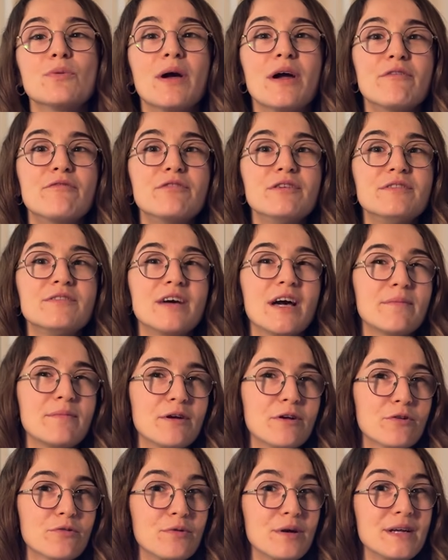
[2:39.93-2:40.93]
every time I
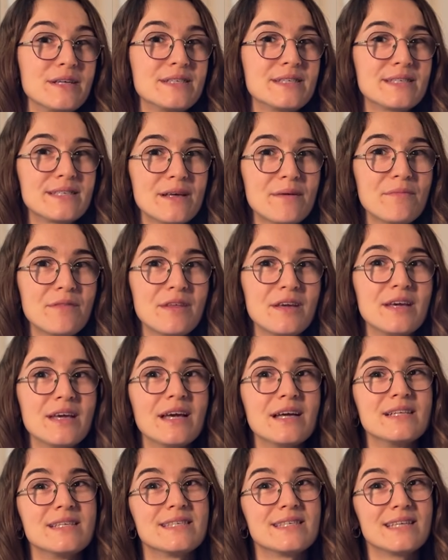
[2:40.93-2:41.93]
create something
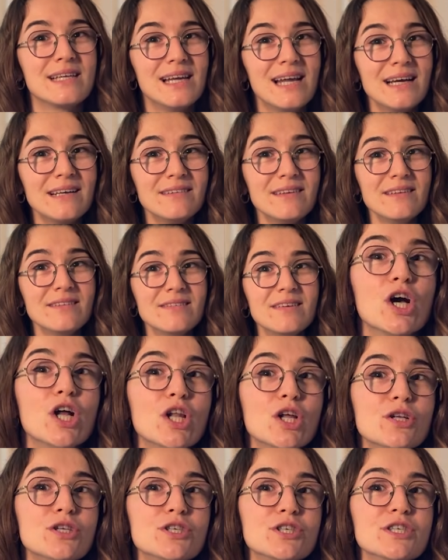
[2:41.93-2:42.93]
and select it,
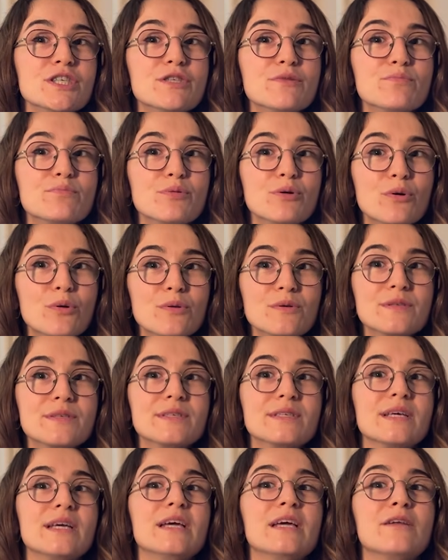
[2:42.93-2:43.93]
Claude just
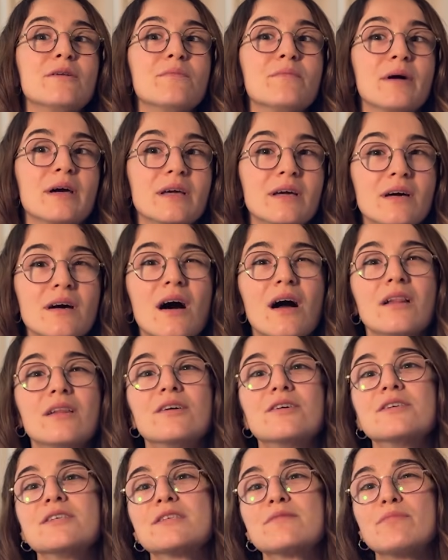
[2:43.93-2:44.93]
pulls in my
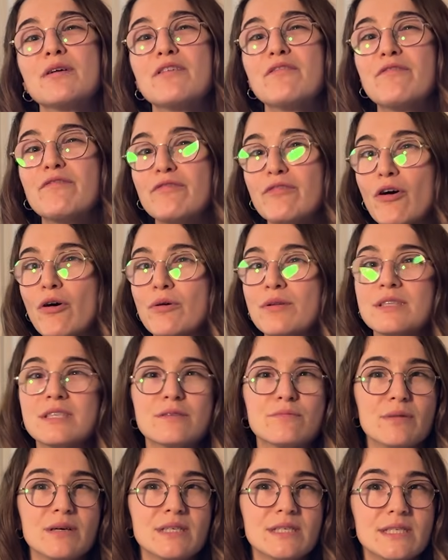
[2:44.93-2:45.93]
colors, my
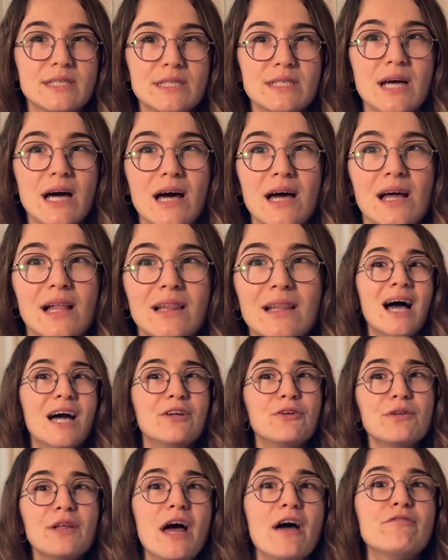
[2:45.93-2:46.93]
fonts, my style. I
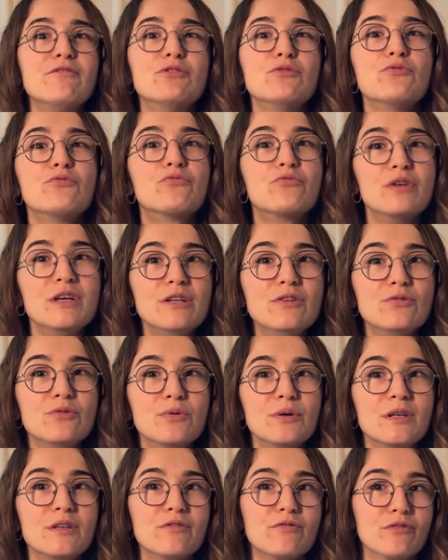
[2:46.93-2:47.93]
don't have to
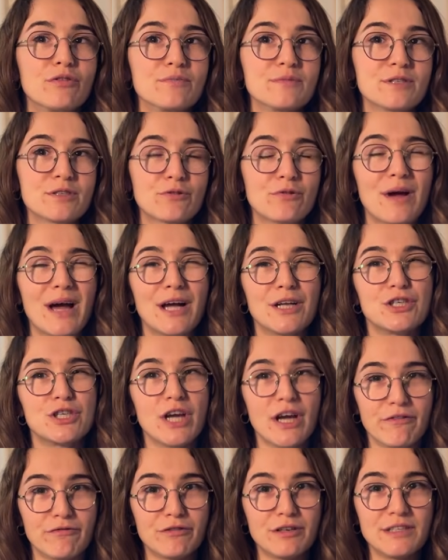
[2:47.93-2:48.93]
redo it from scratch
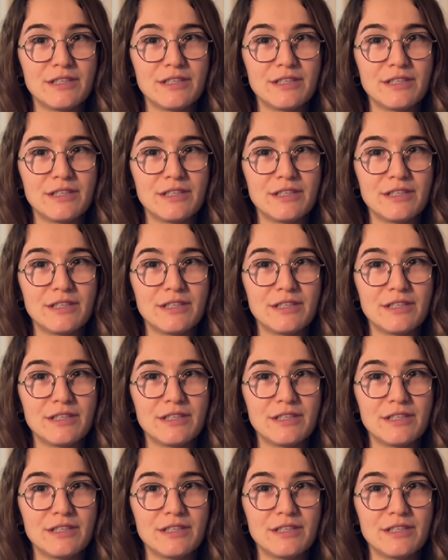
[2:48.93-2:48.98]
every